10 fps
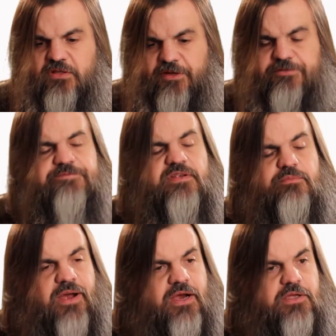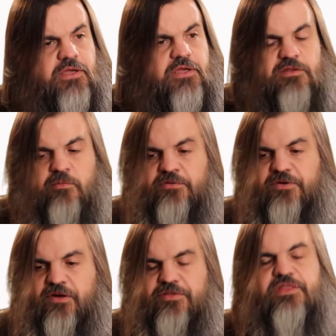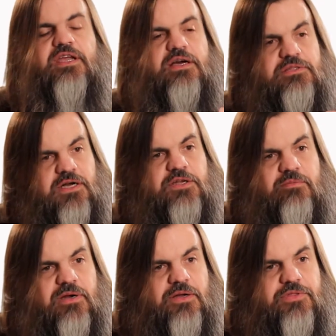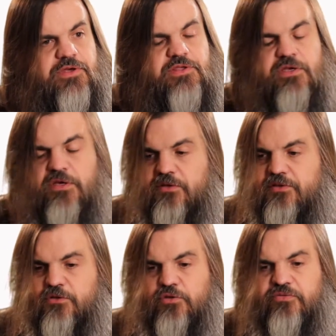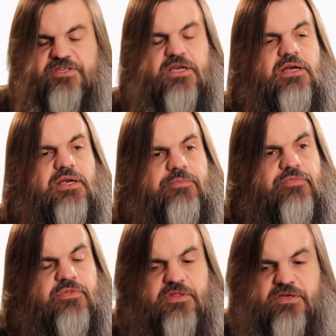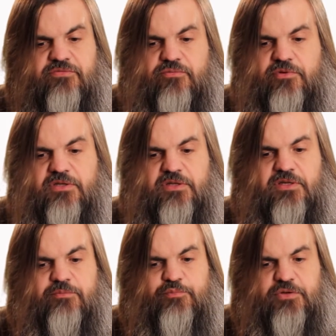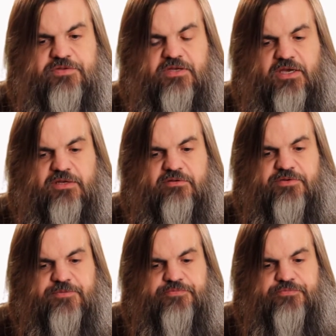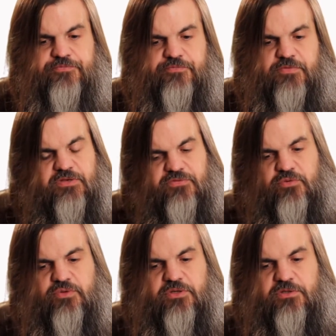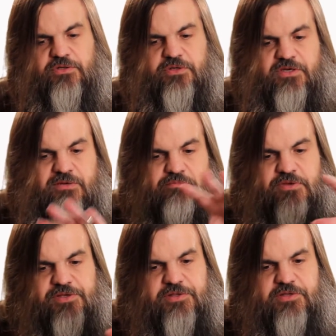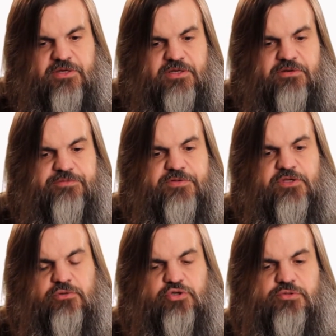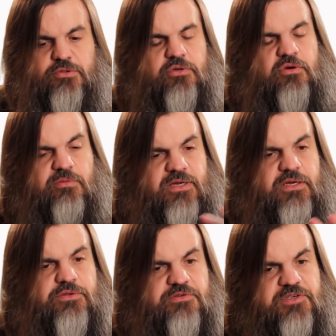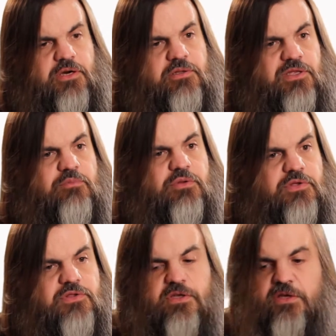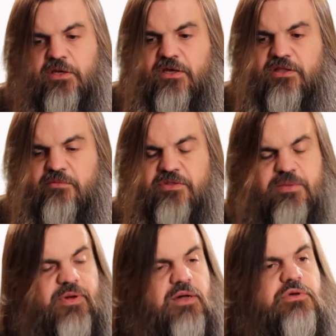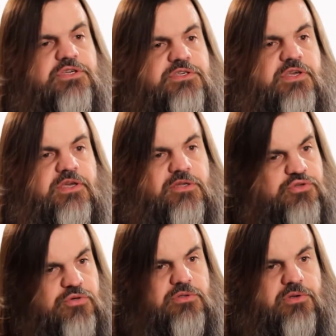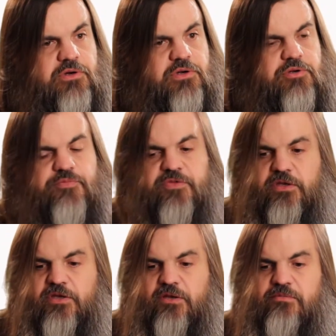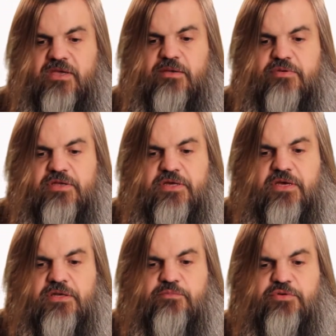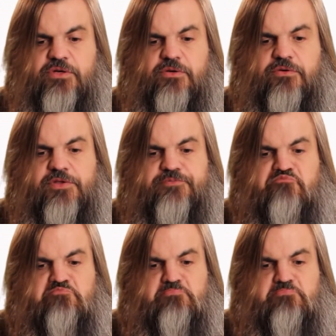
they'll get feedback. They'll be able to kind of think out loud about this. So that over time, they've really built a kind of, if you will, nimbus of social around their scholarly impetus. And then when they publish, say, a journal article, it may be that it appears